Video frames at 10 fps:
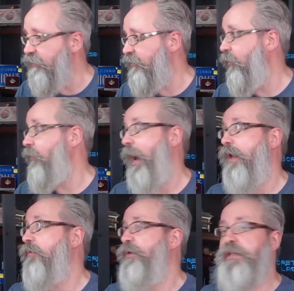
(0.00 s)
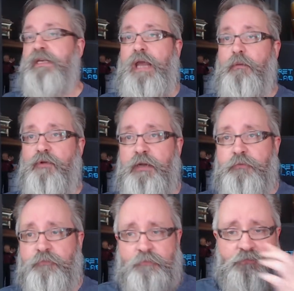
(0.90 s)
So I'll bring the camera in,
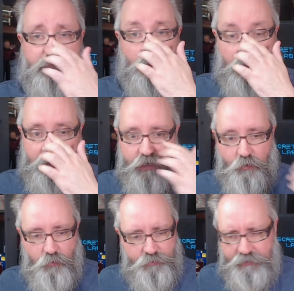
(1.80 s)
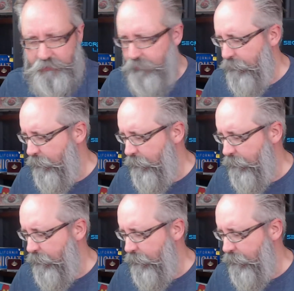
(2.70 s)
we'll get on with it.